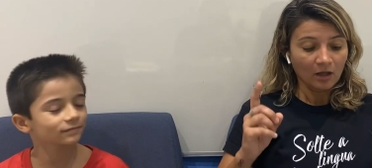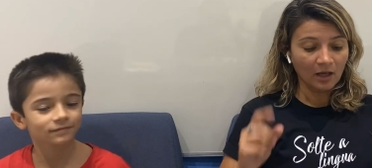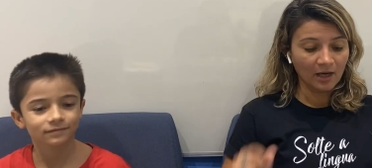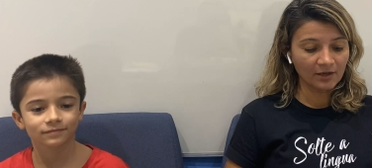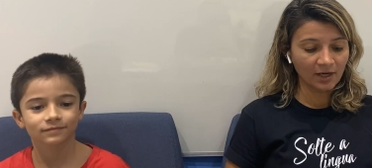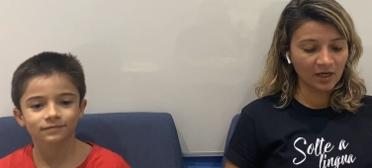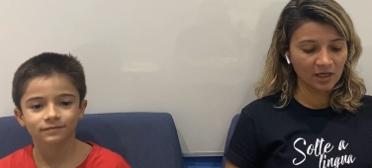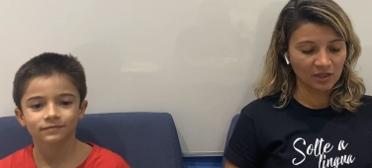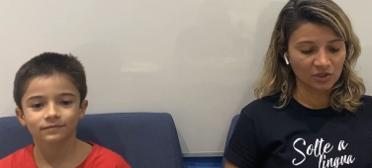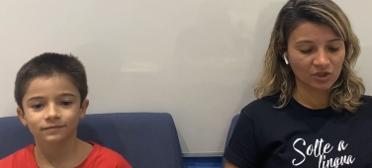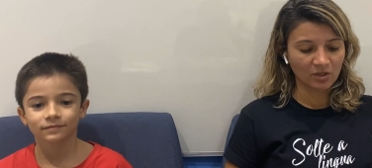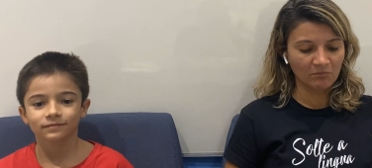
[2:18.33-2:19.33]
Speaker 1: Letter
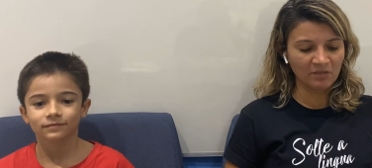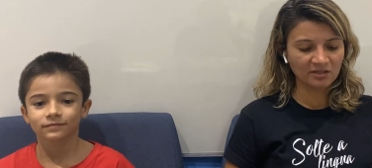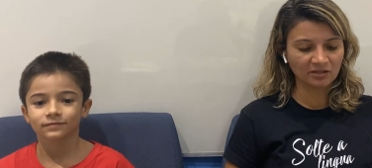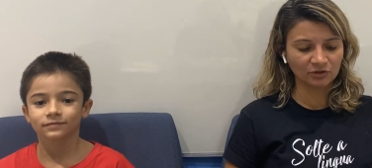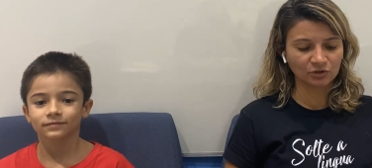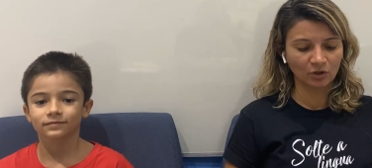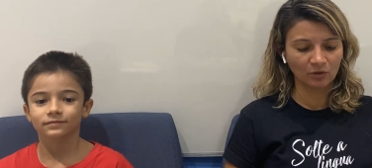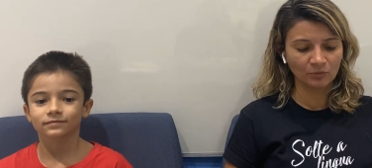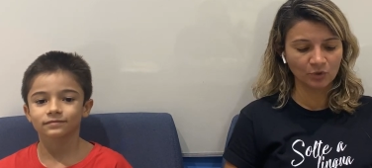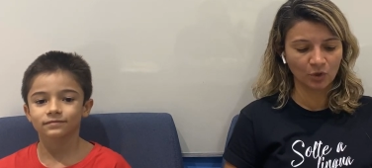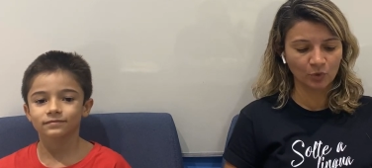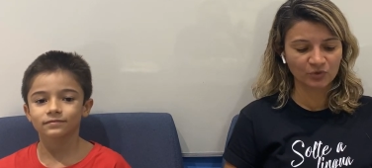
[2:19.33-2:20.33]
H. Mr. Tom
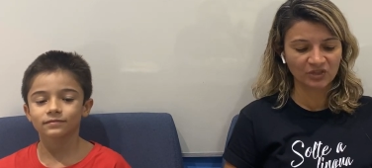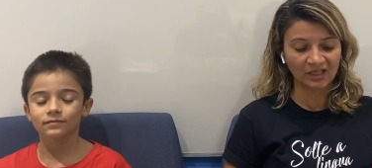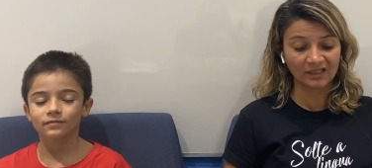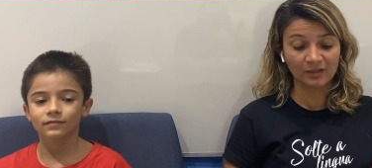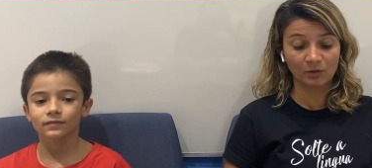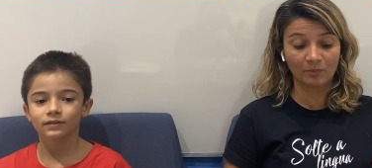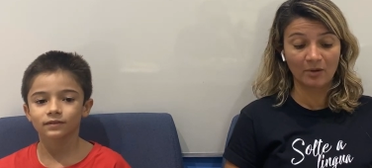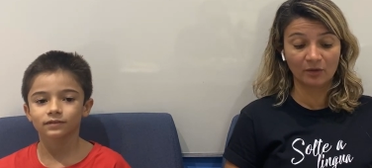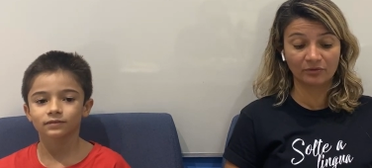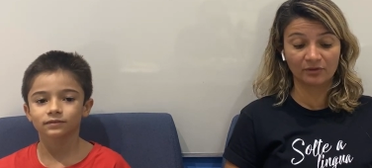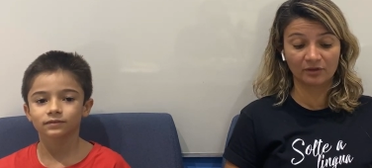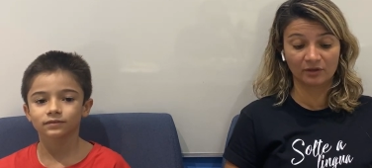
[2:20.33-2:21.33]
knows a little
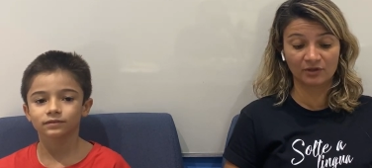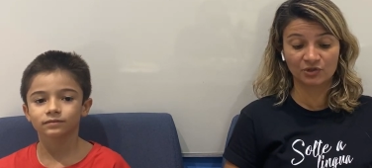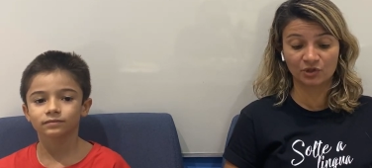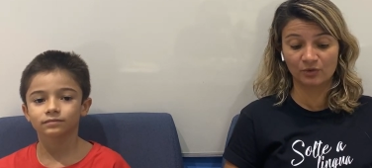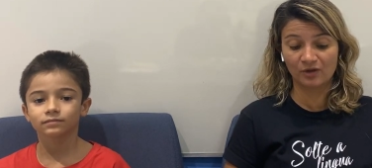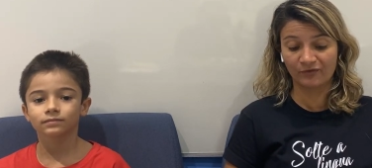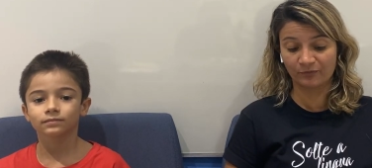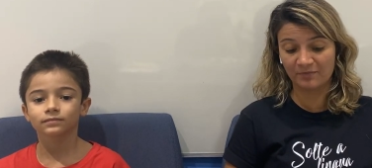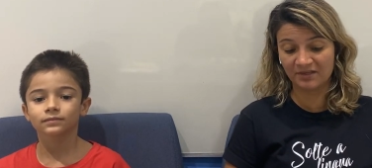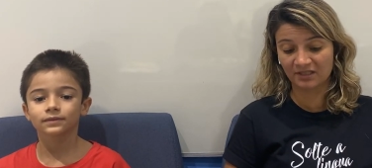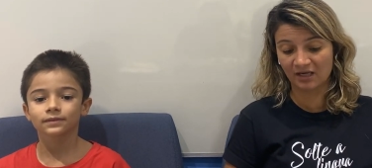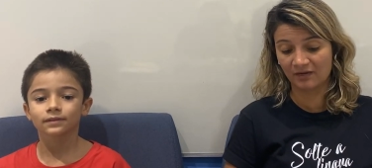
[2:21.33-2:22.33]
about the history of
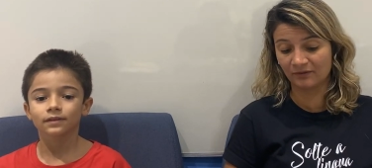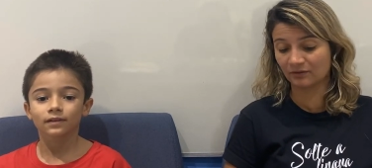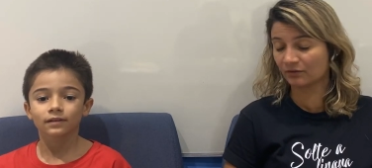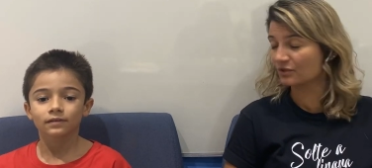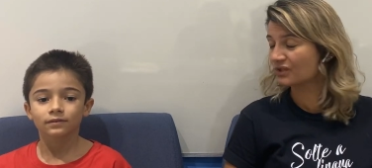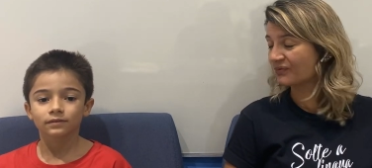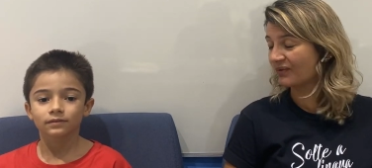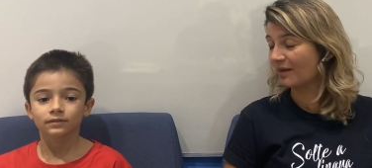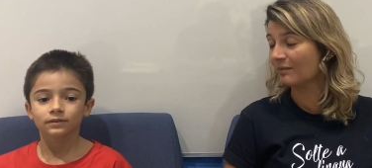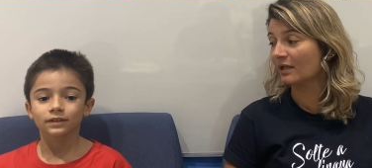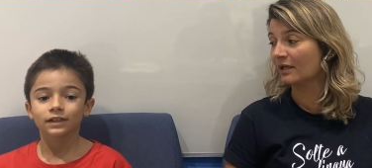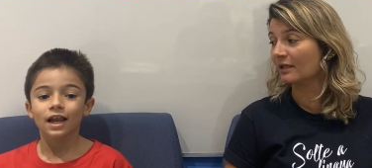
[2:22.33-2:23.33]
Miss Harrington's
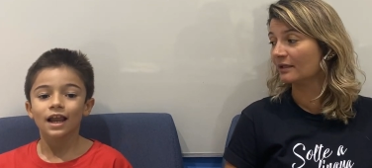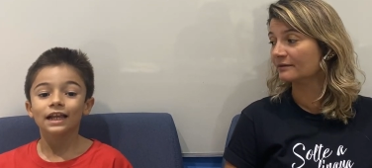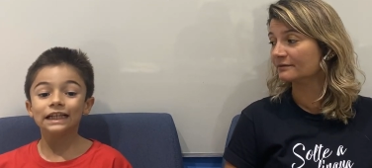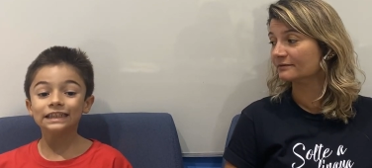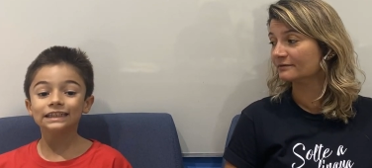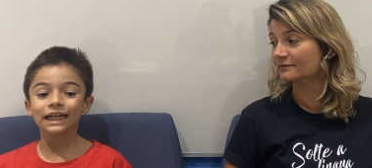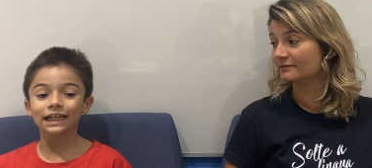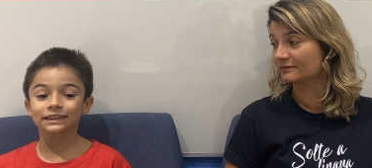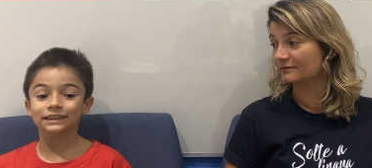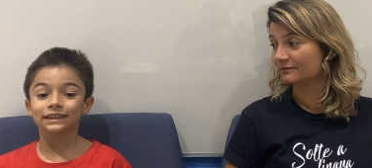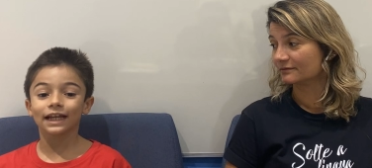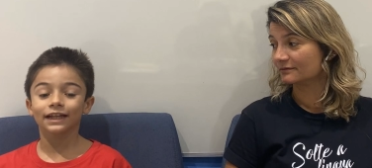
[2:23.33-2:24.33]
family.
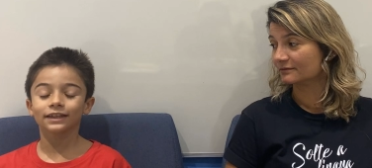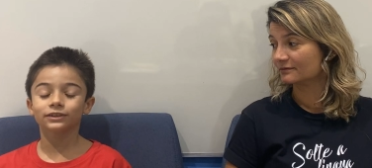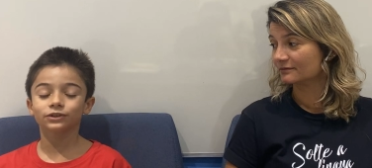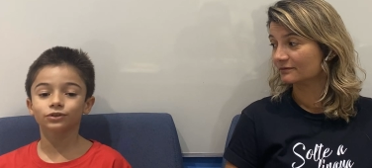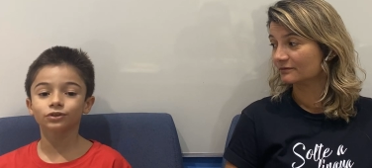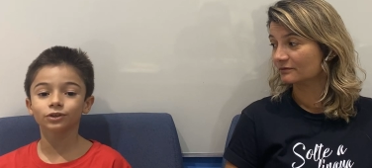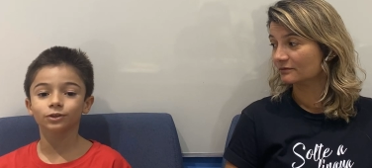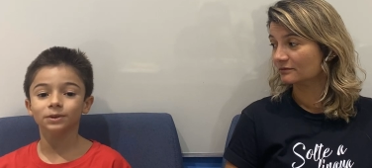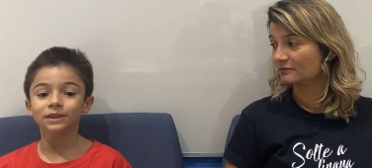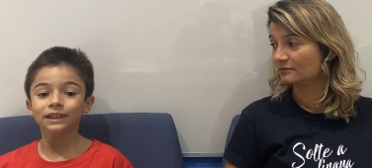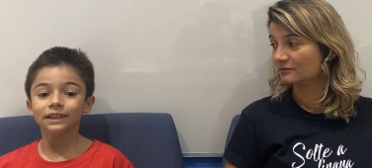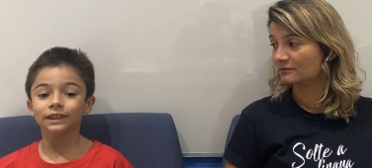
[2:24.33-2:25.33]
Speaker 2: Yes, that is true.
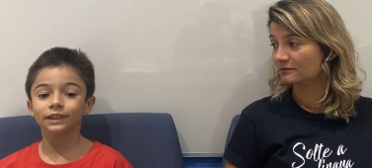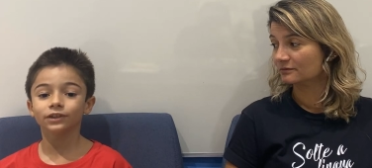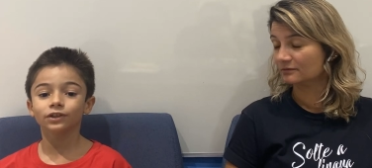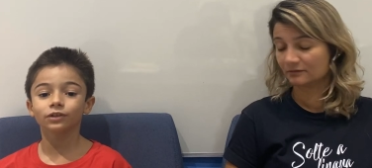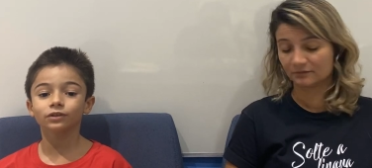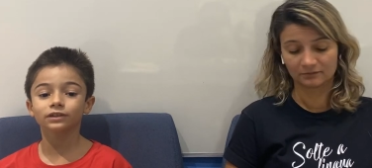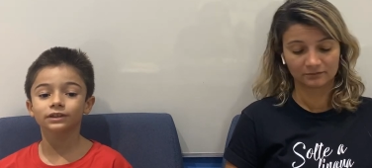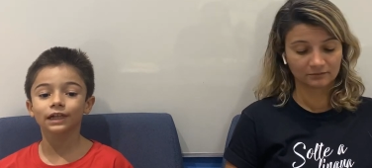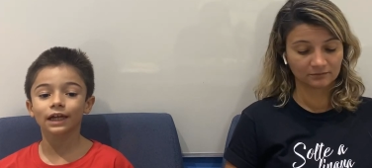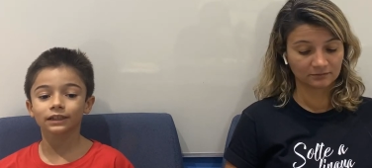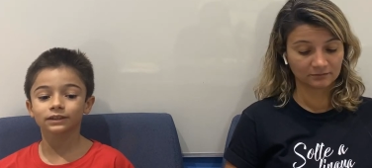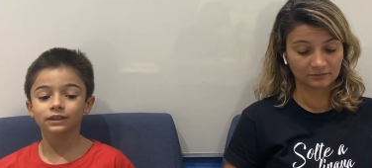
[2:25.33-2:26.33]
He knows
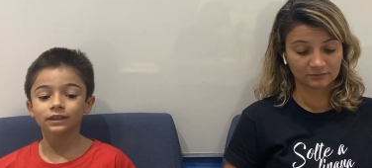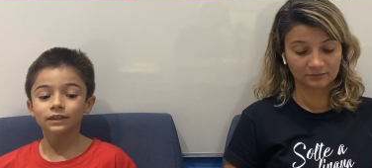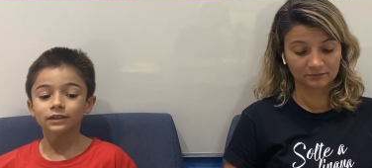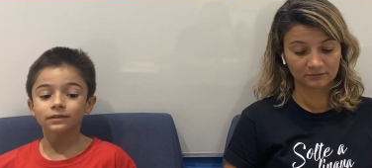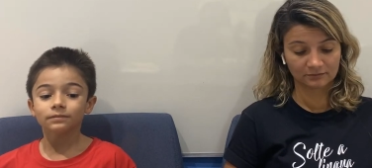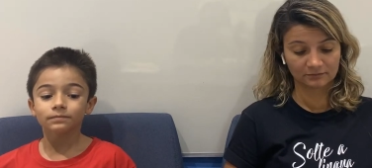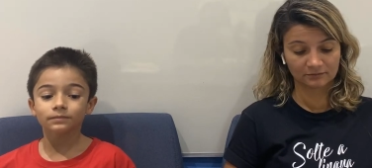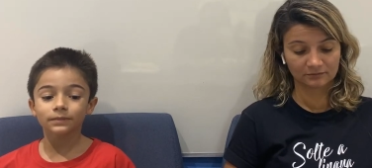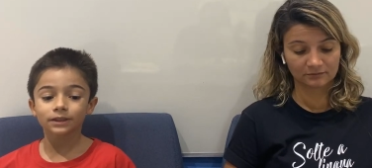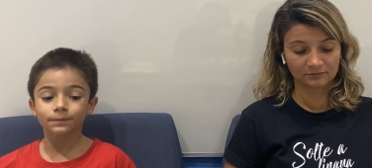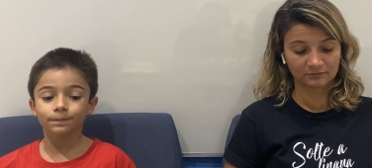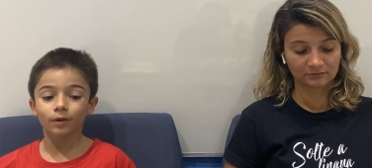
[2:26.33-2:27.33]
that
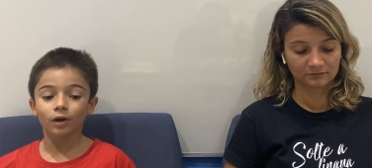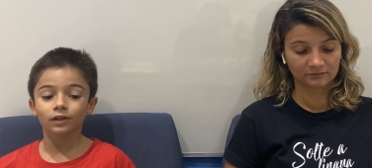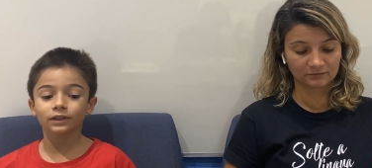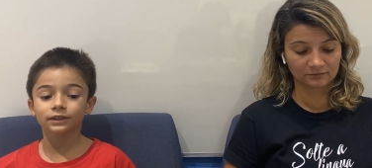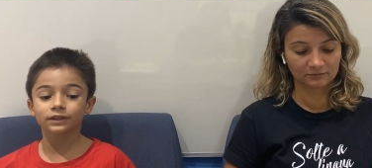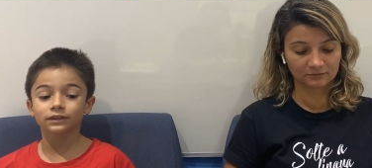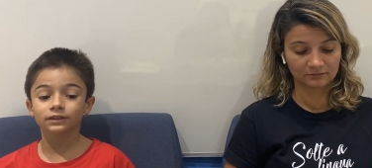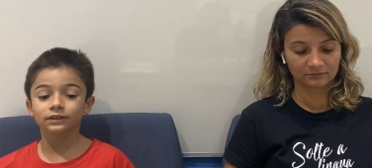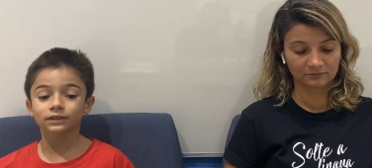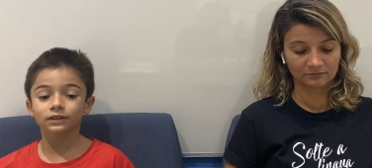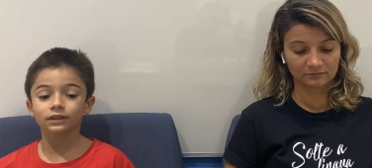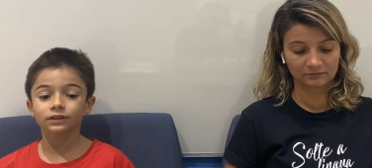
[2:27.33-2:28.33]
Miss Polly's
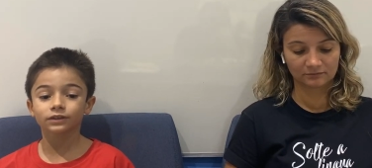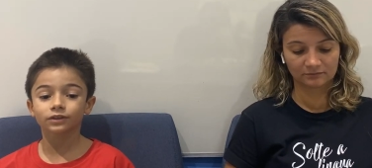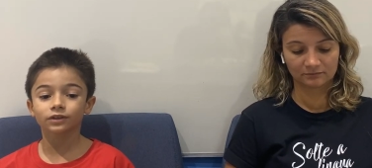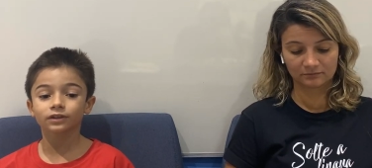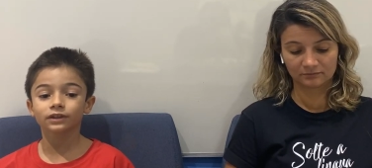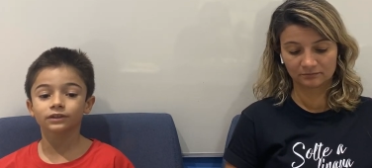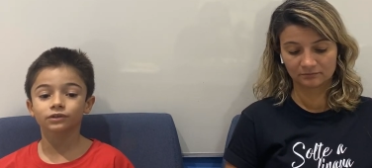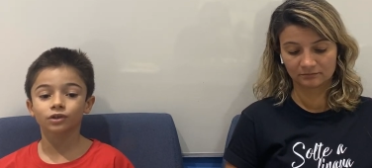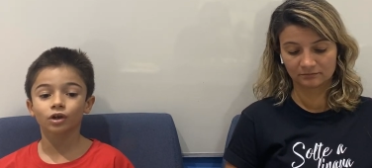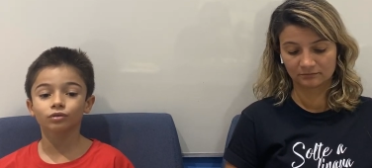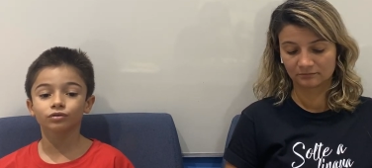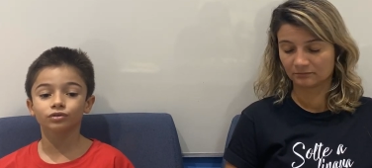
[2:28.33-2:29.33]
sister is called